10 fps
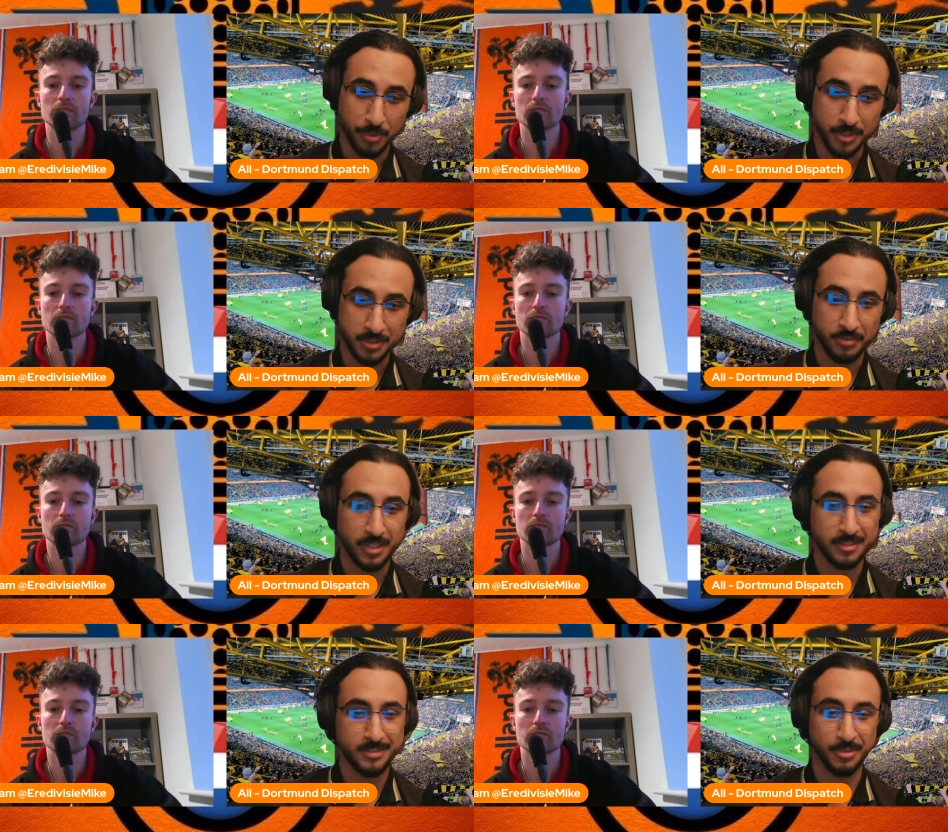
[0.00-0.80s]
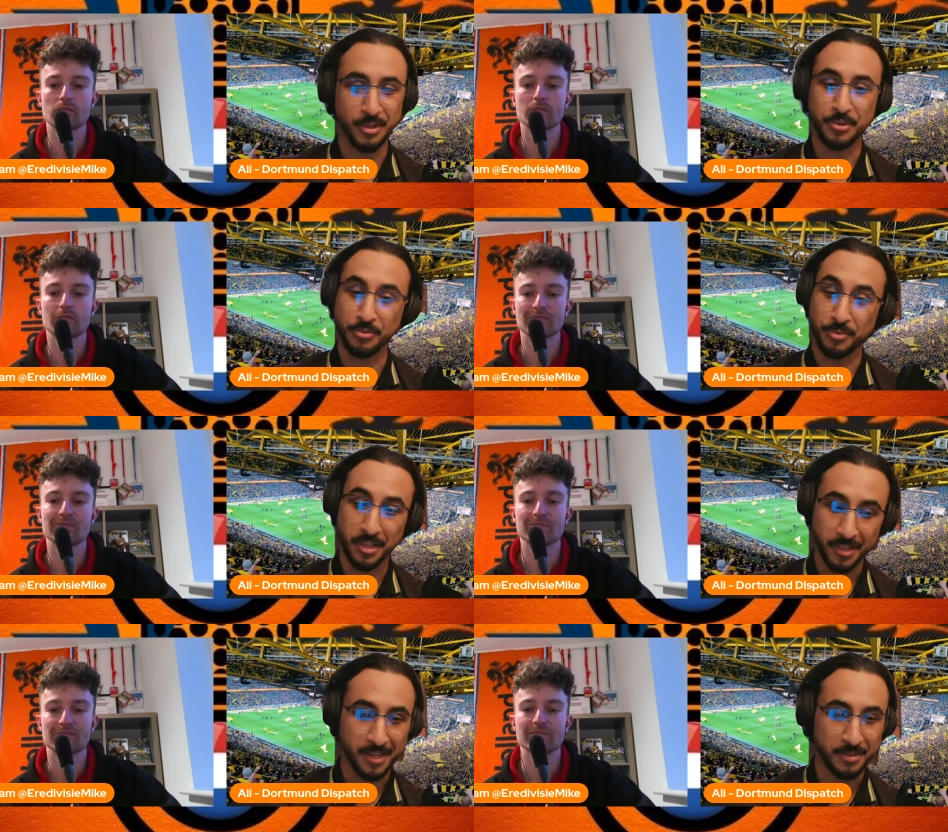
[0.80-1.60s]
Speaker 1: fan, so I know a
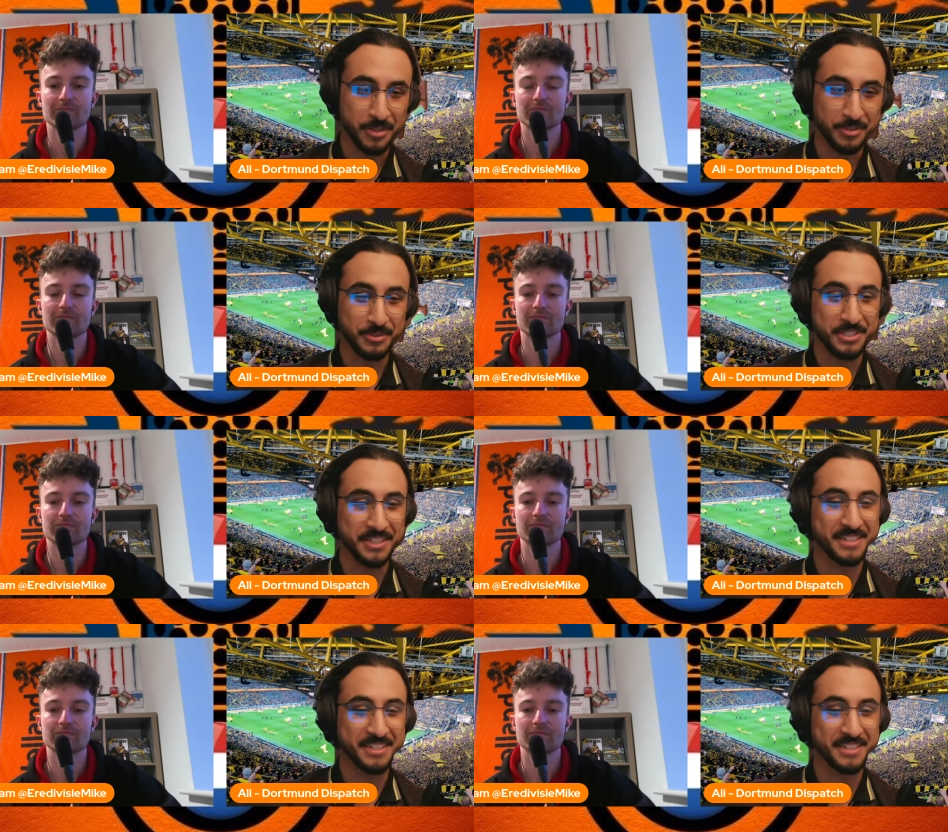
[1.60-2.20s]
lot about Luuk de Jong.